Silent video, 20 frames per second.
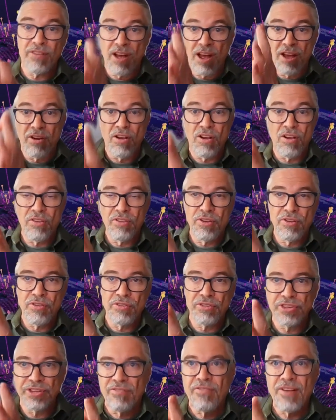on all
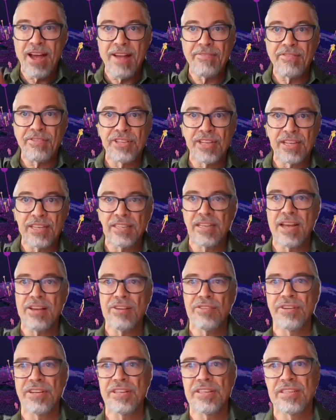those 5 or 6
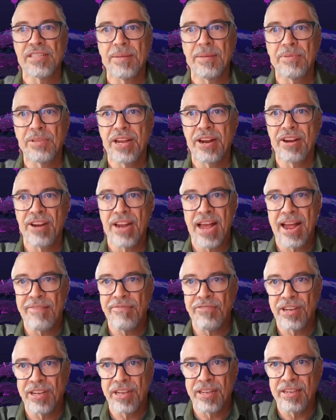countries in sub-Saharan
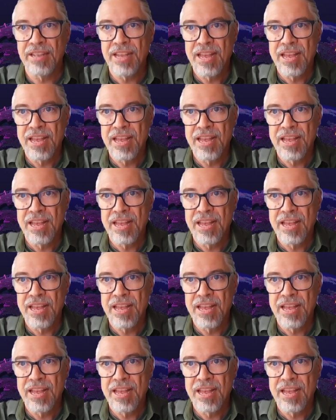Africa